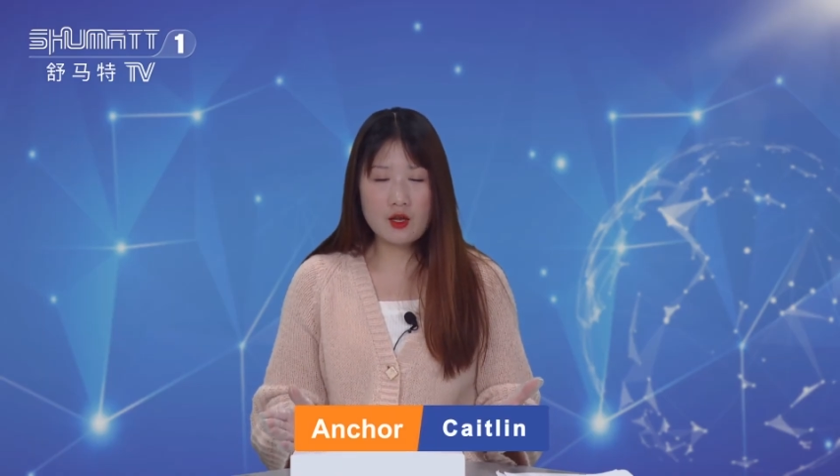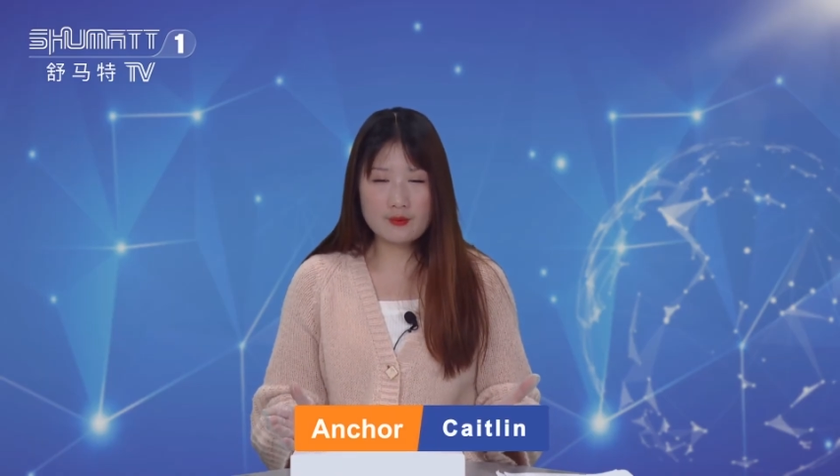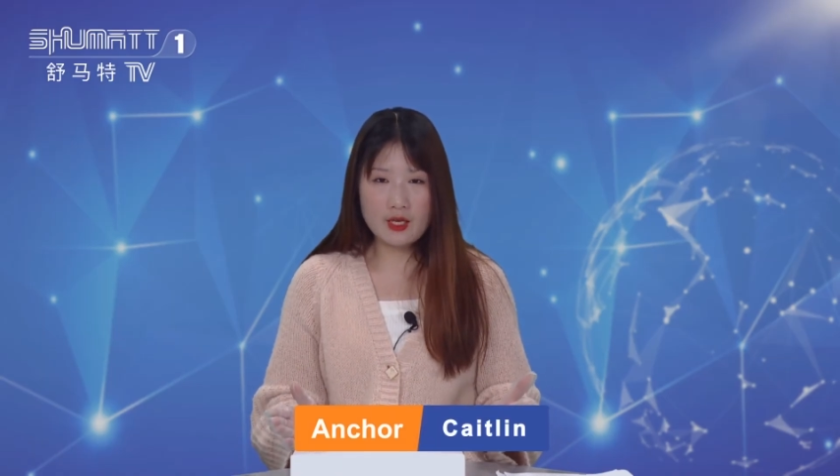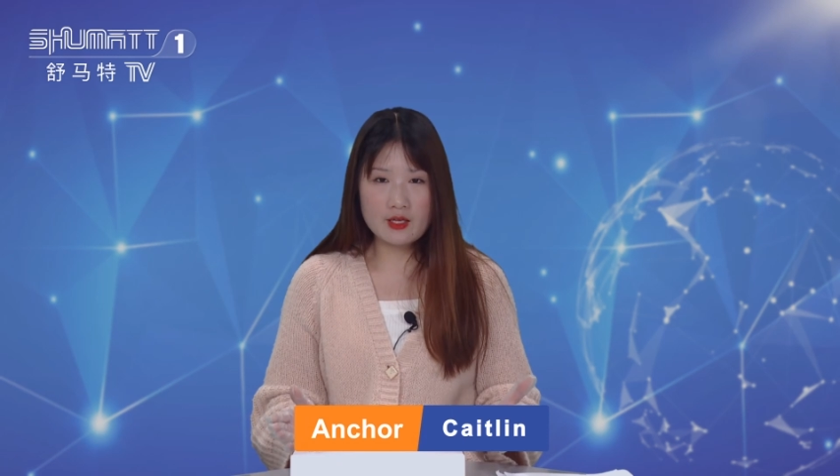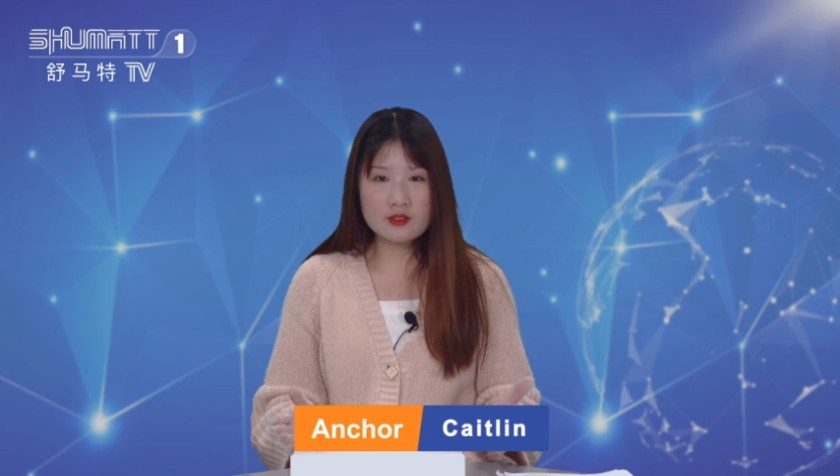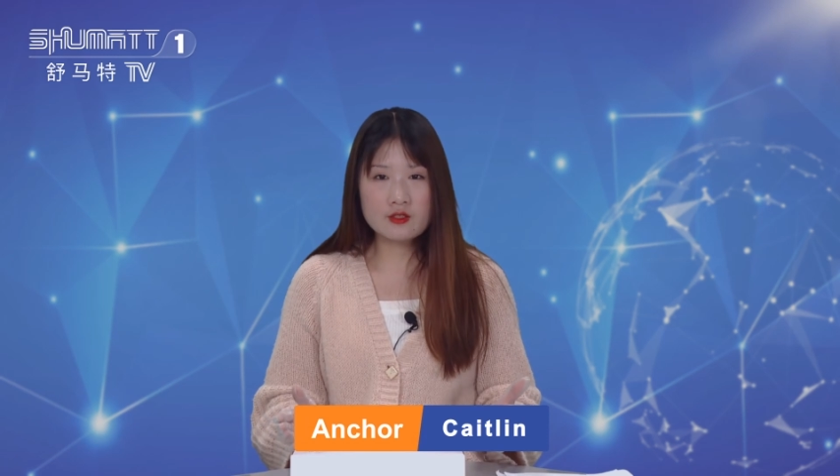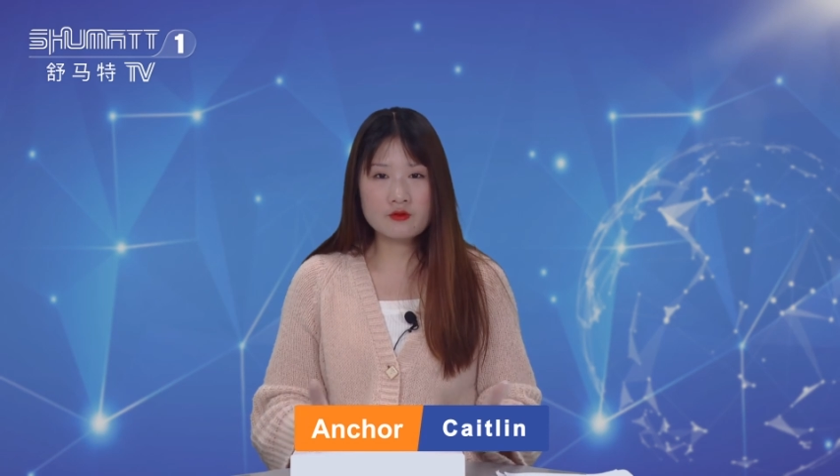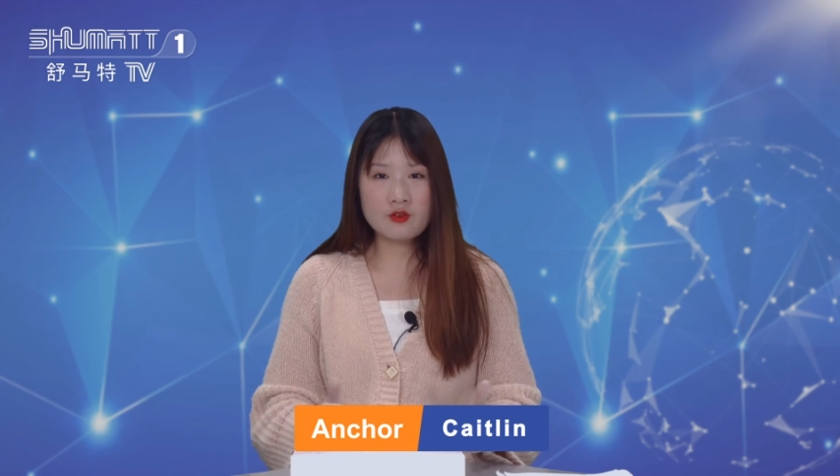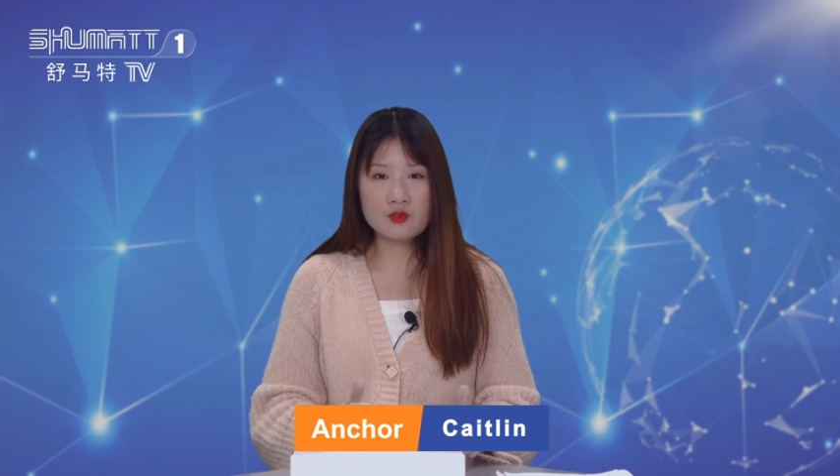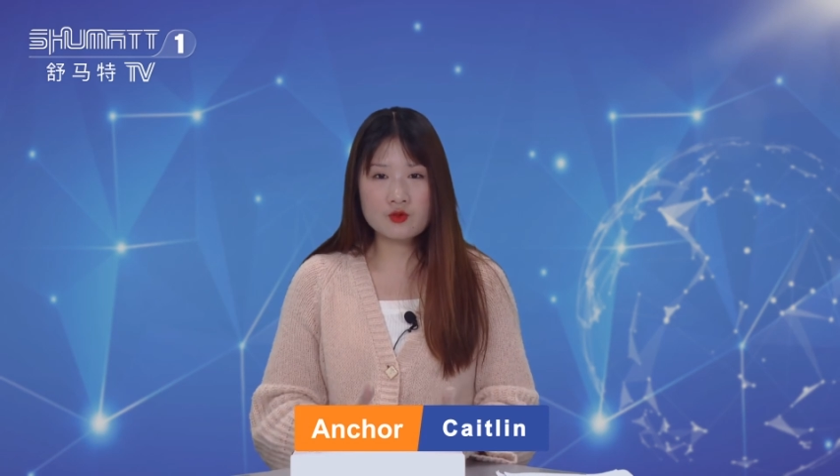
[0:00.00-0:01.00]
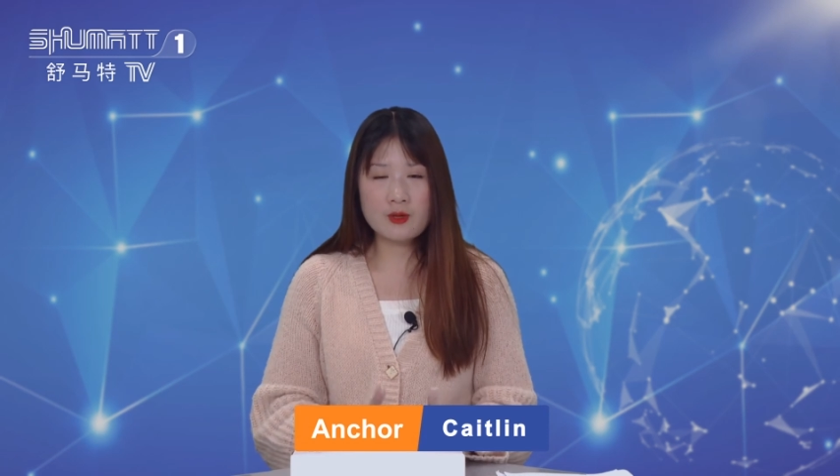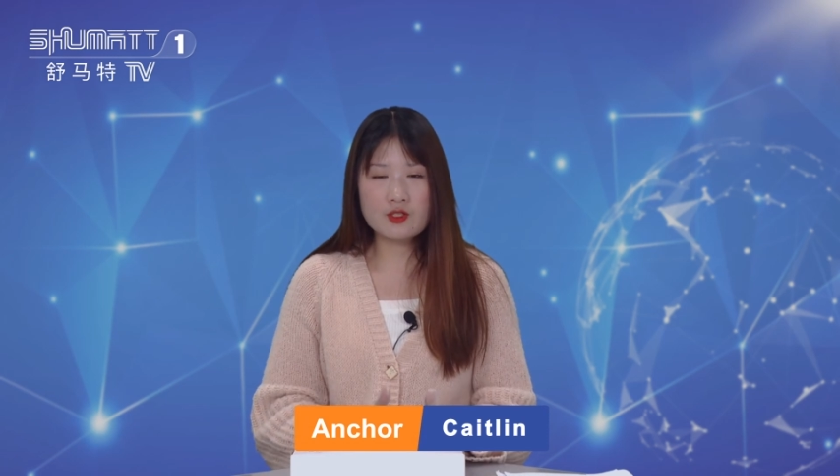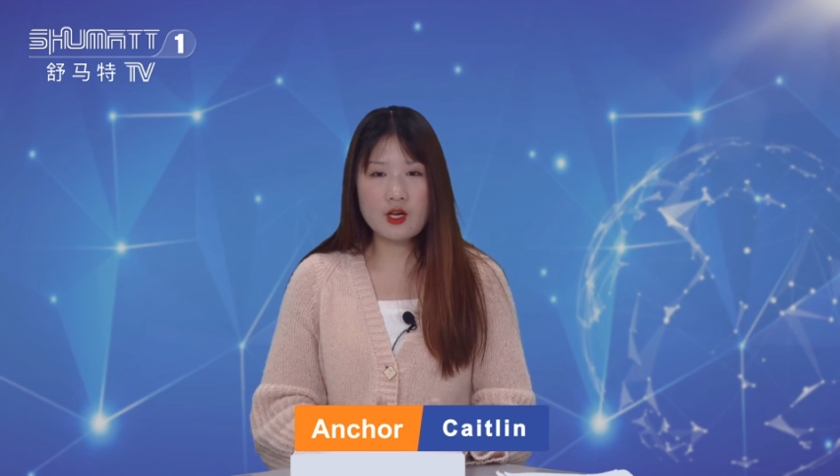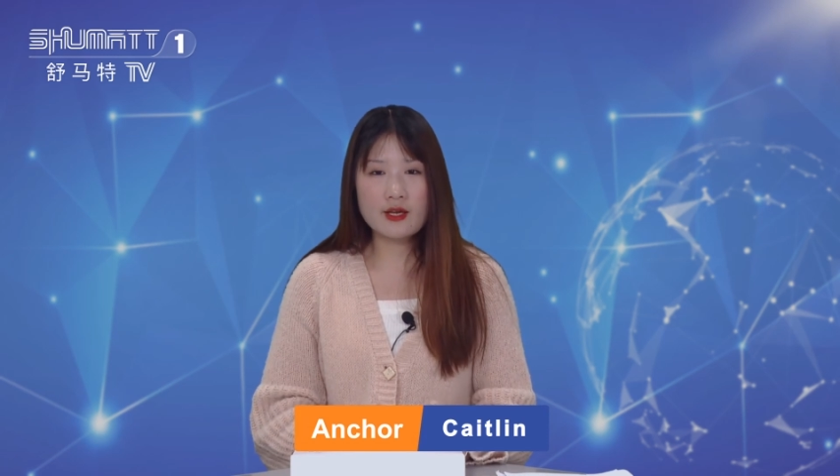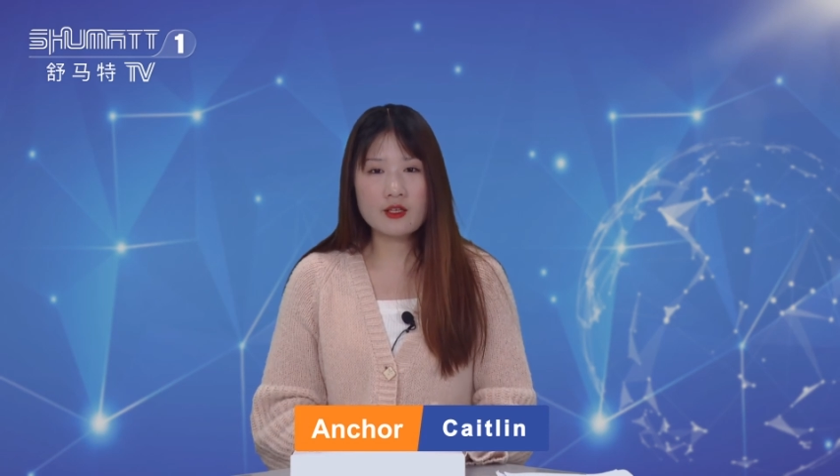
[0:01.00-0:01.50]
I'm Caitlin from
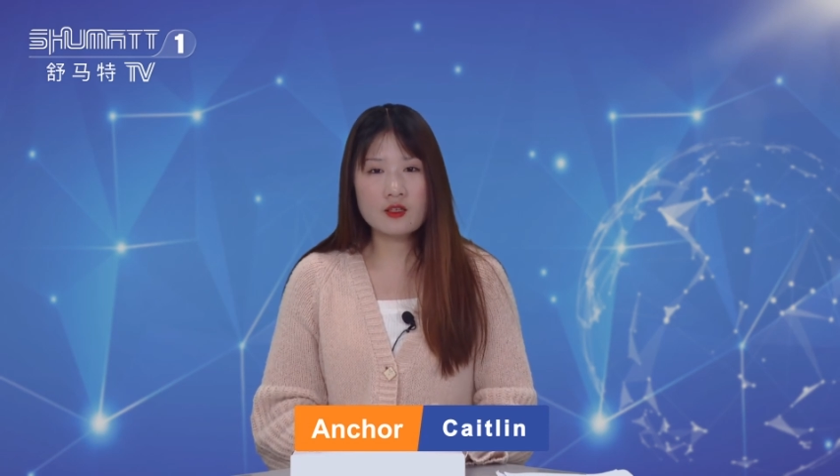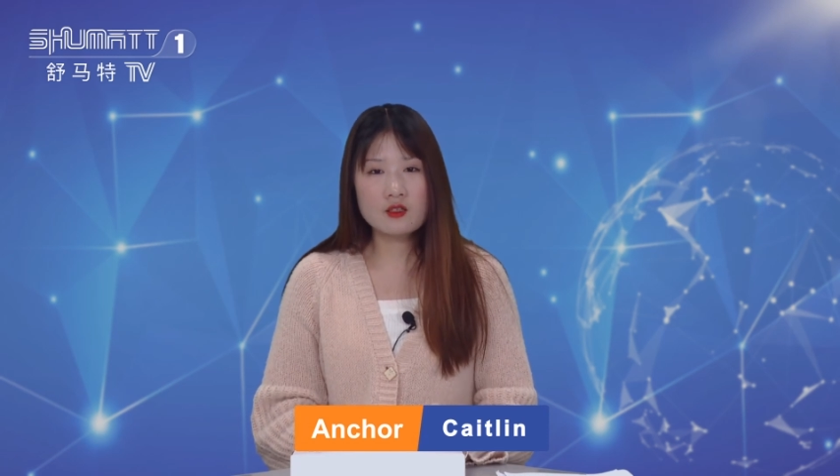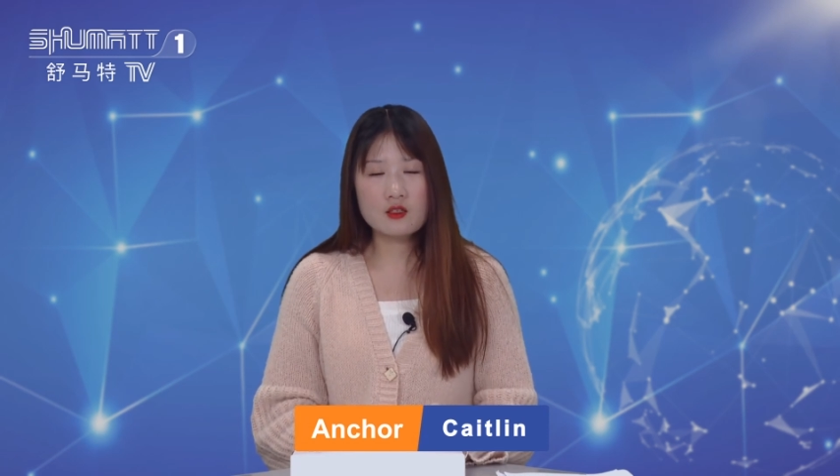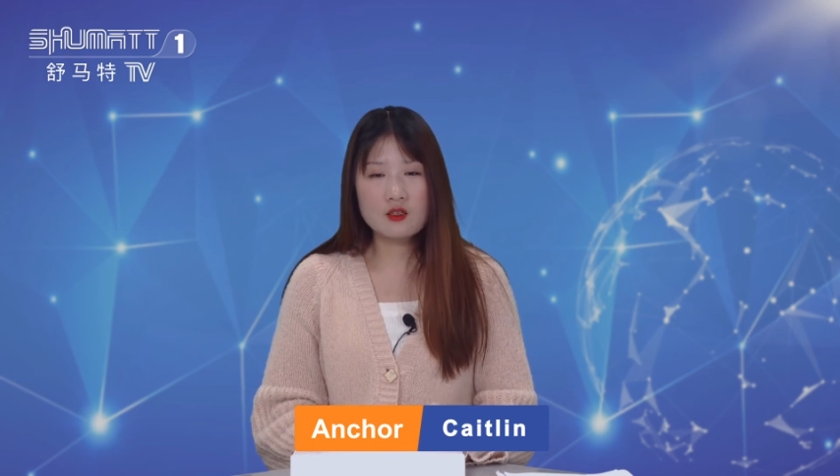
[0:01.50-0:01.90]
Shumatt, China.